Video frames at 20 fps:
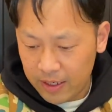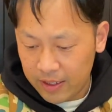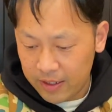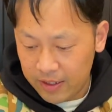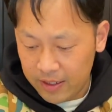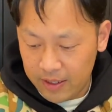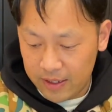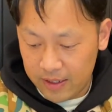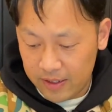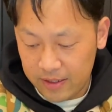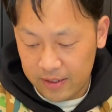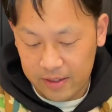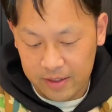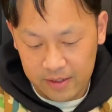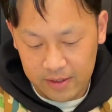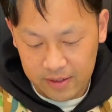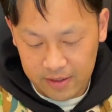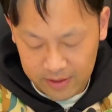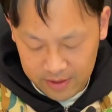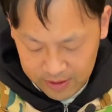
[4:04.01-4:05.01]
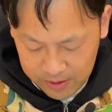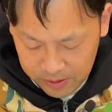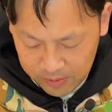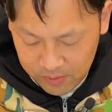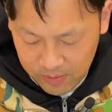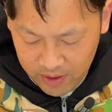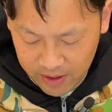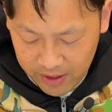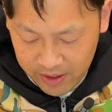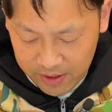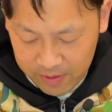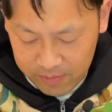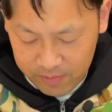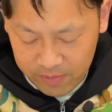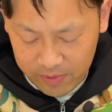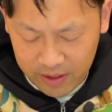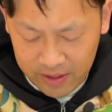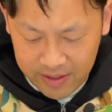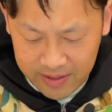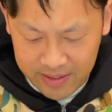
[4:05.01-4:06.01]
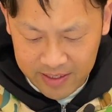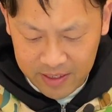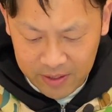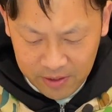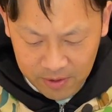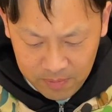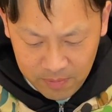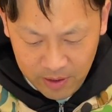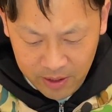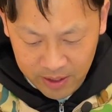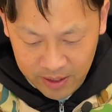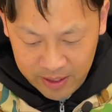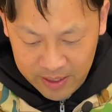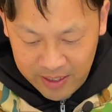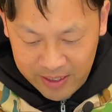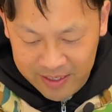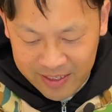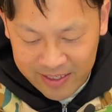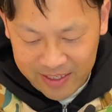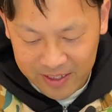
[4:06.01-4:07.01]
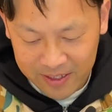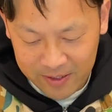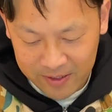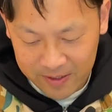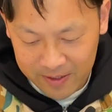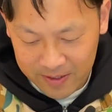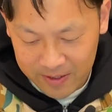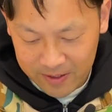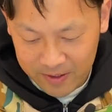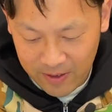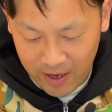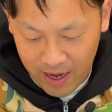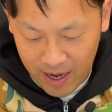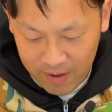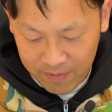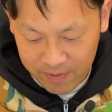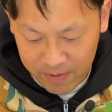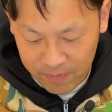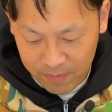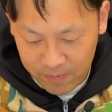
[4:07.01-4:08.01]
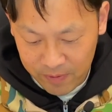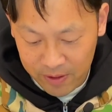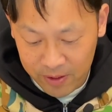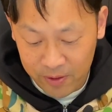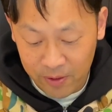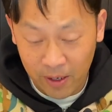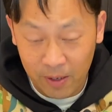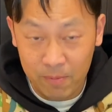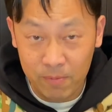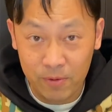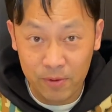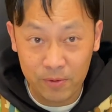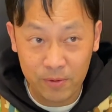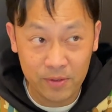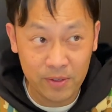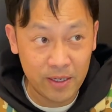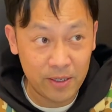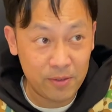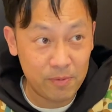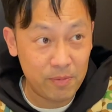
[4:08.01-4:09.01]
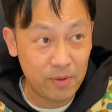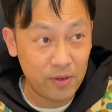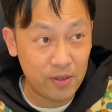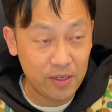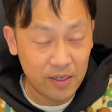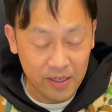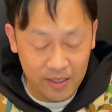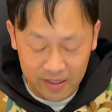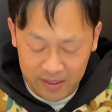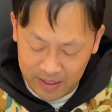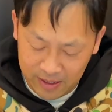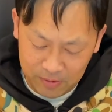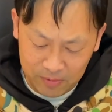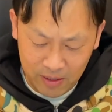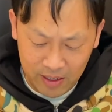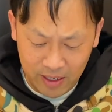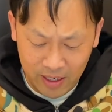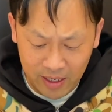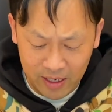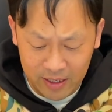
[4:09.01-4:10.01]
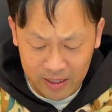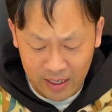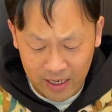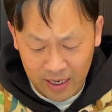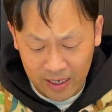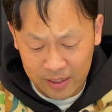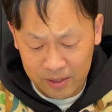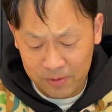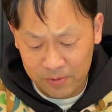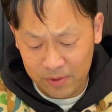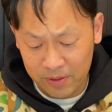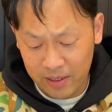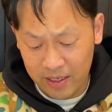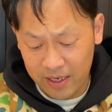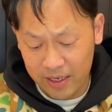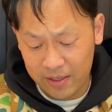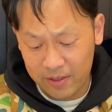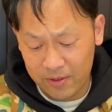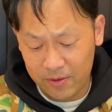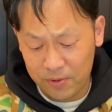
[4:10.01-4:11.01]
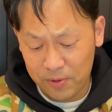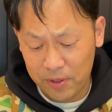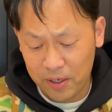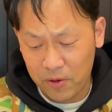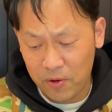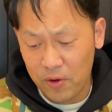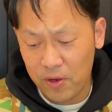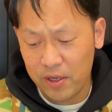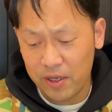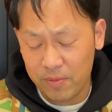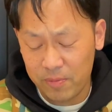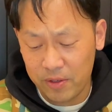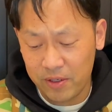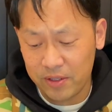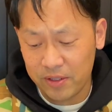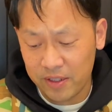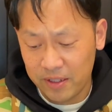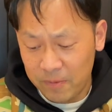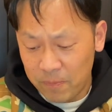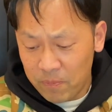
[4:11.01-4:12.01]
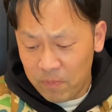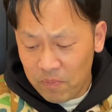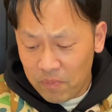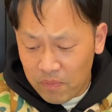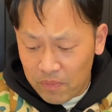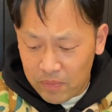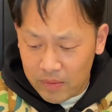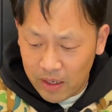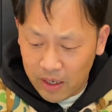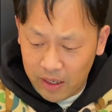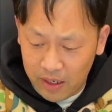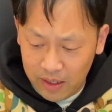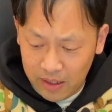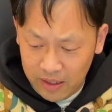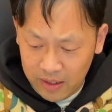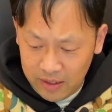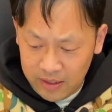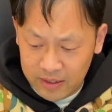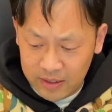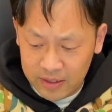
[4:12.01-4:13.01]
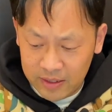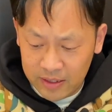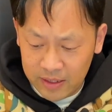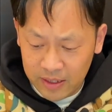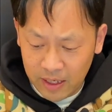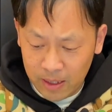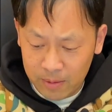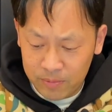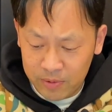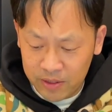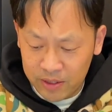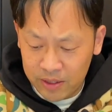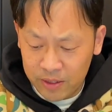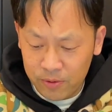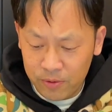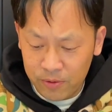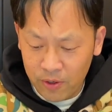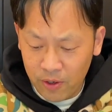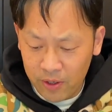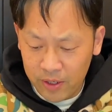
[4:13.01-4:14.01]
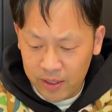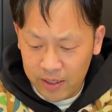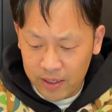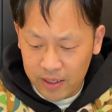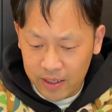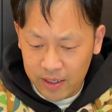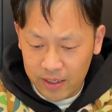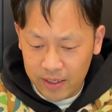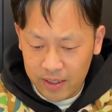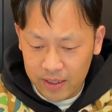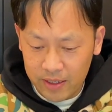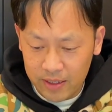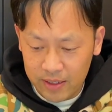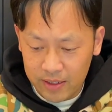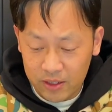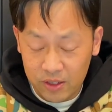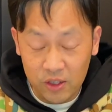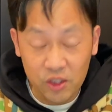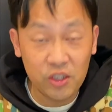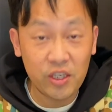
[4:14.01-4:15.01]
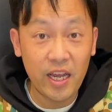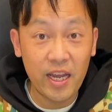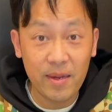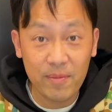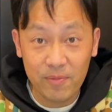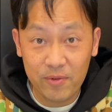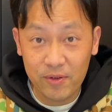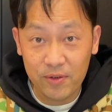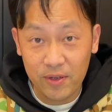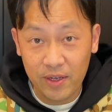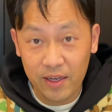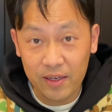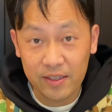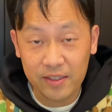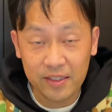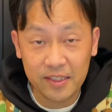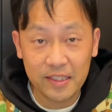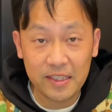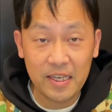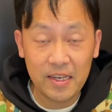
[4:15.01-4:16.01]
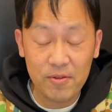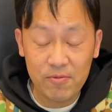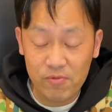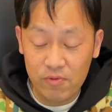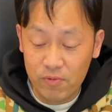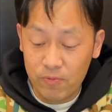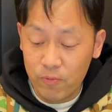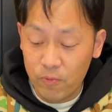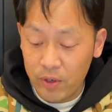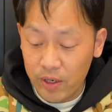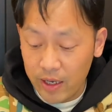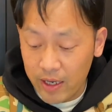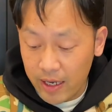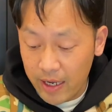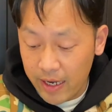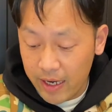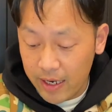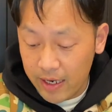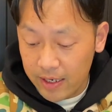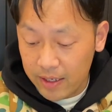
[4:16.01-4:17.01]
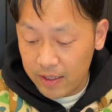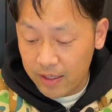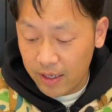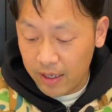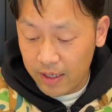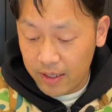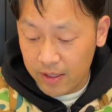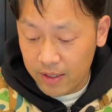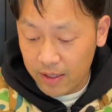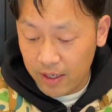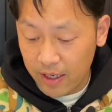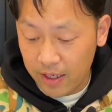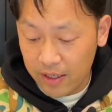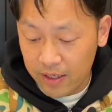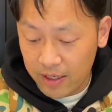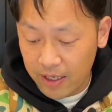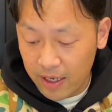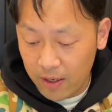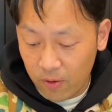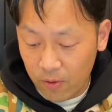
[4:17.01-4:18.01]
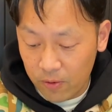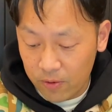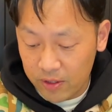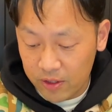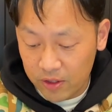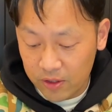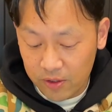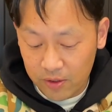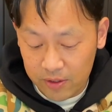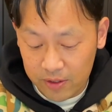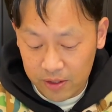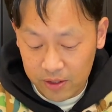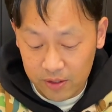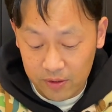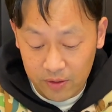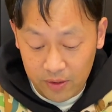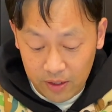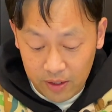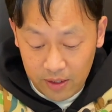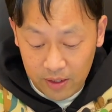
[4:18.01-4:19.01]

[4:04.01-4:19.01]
yeah, that's why I'm determined to have a video upload today. That's why I asked for like doing earlier, because I'm still not in shape to kind of stay really late and get all this sorted. So